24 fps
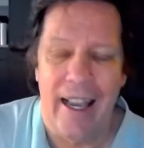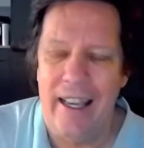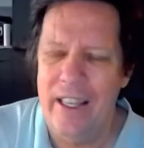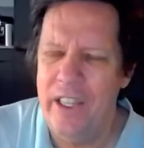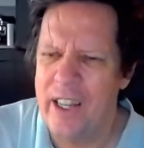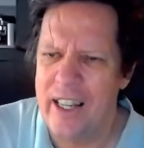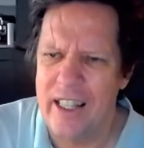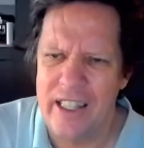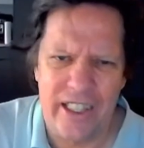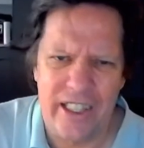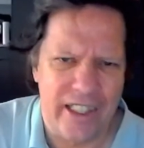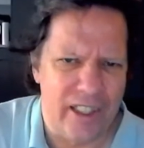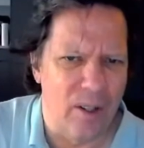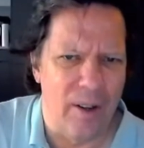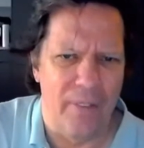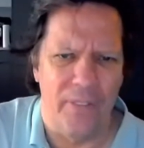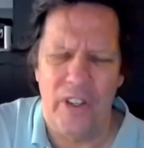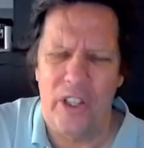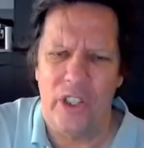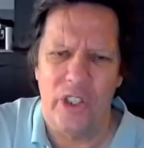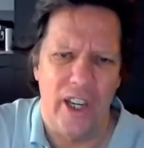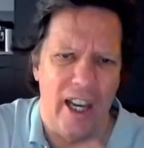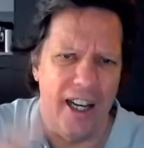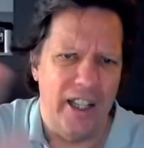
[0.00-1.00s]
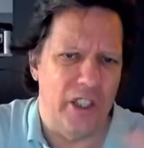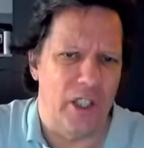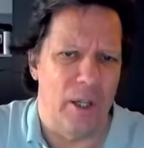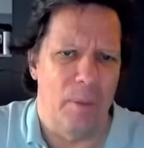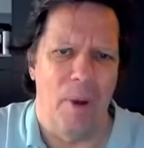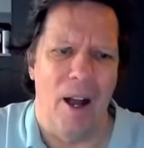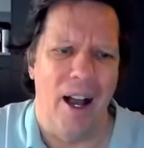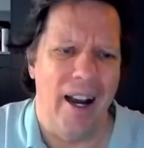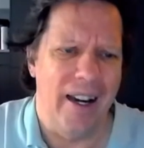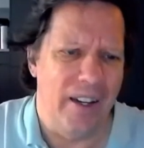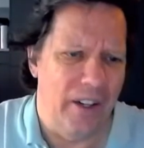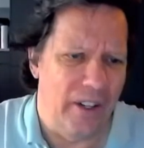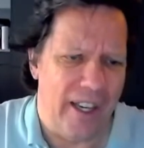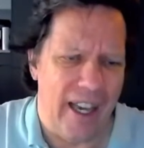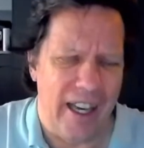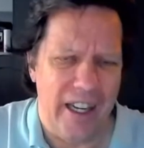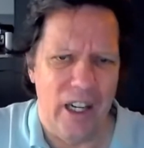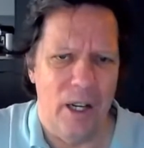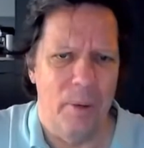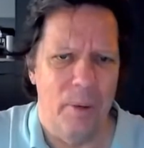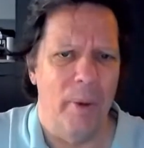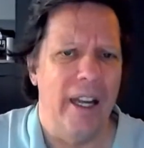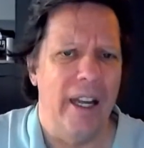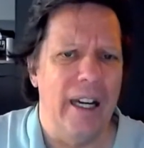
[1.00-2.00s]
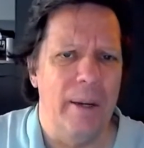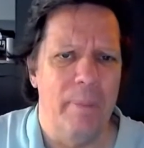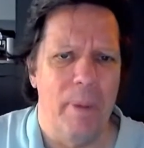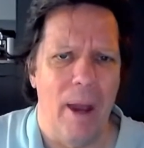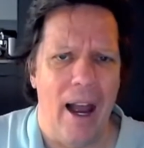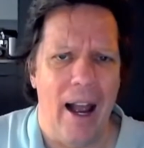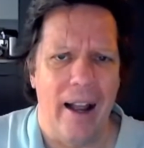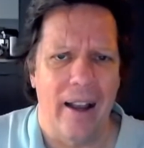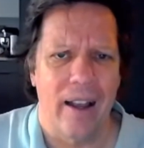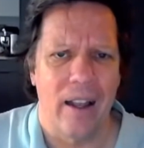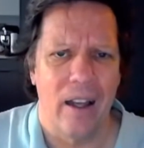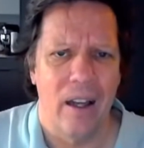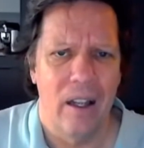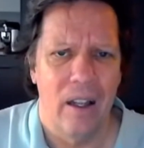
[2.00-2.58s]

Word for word: and you could still, if you change your mind, you get your money back.